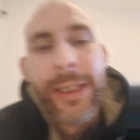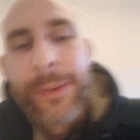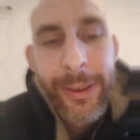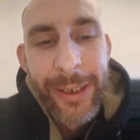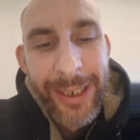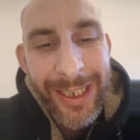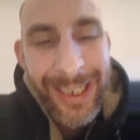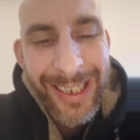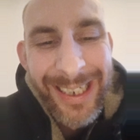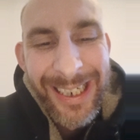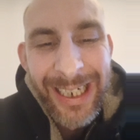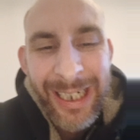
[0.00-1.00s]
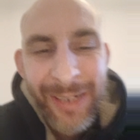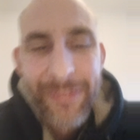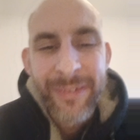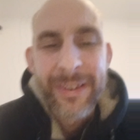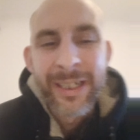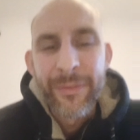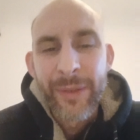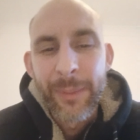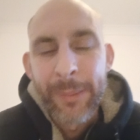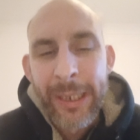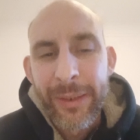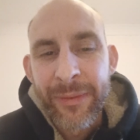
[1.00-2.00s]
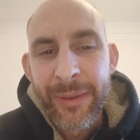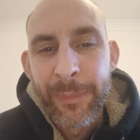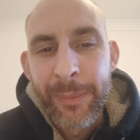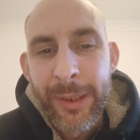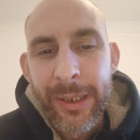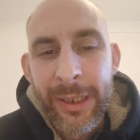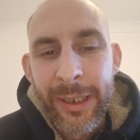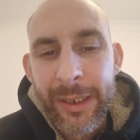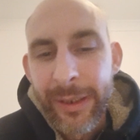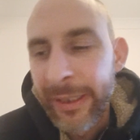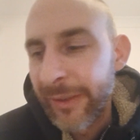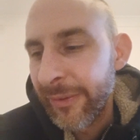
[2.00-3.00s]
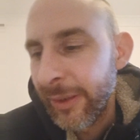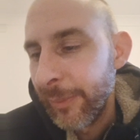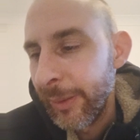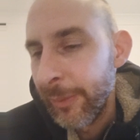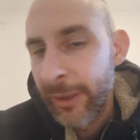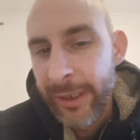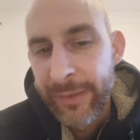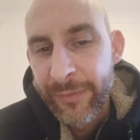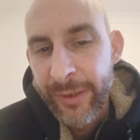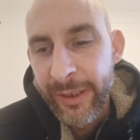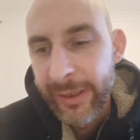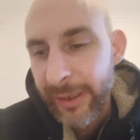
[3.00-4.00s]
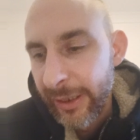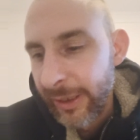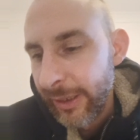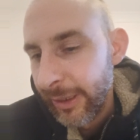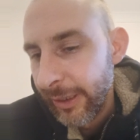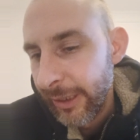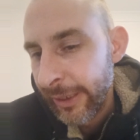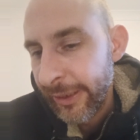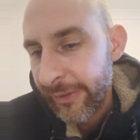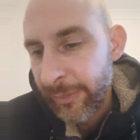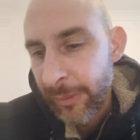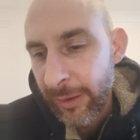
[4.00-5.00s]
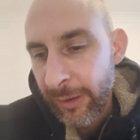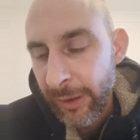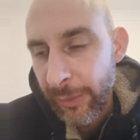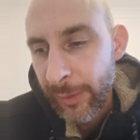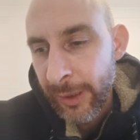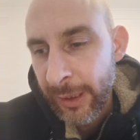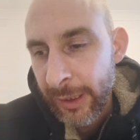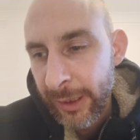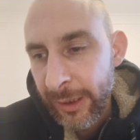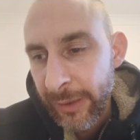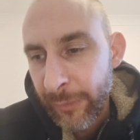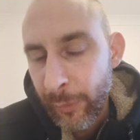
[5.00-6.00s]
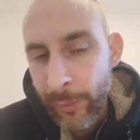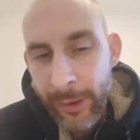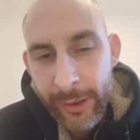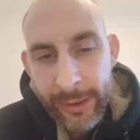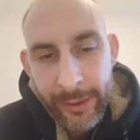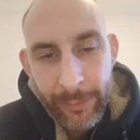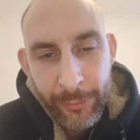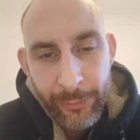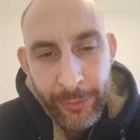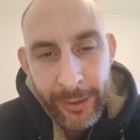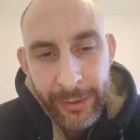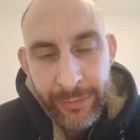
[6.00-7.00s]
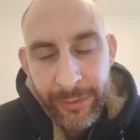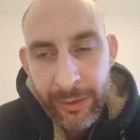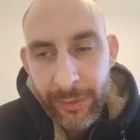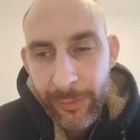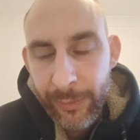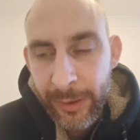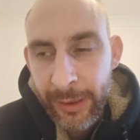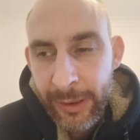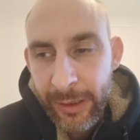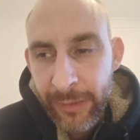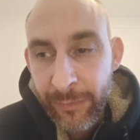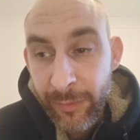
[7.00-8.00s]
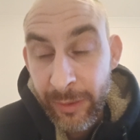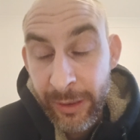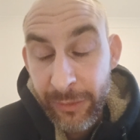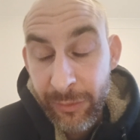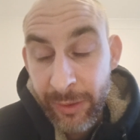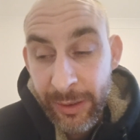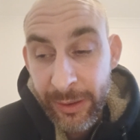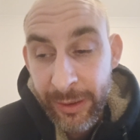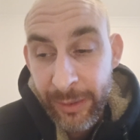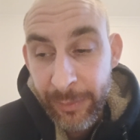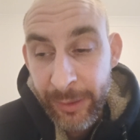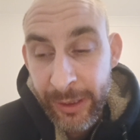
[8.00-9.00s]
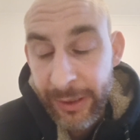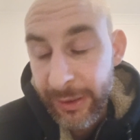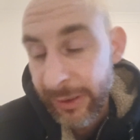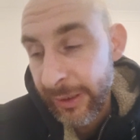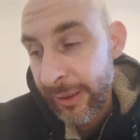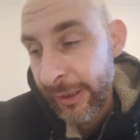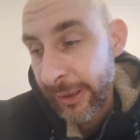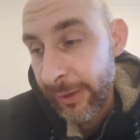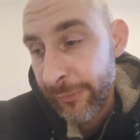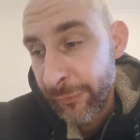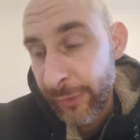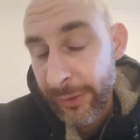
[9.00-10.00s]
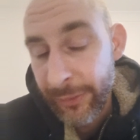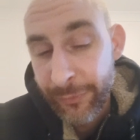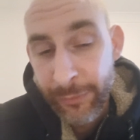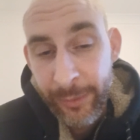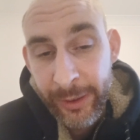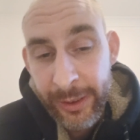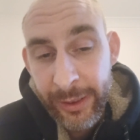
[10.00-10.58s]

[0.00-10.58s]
I haven't seen anything about it, but that's gonna be my evening. And then tomorrow I've got work in the morning, so I'm literally gonna be free from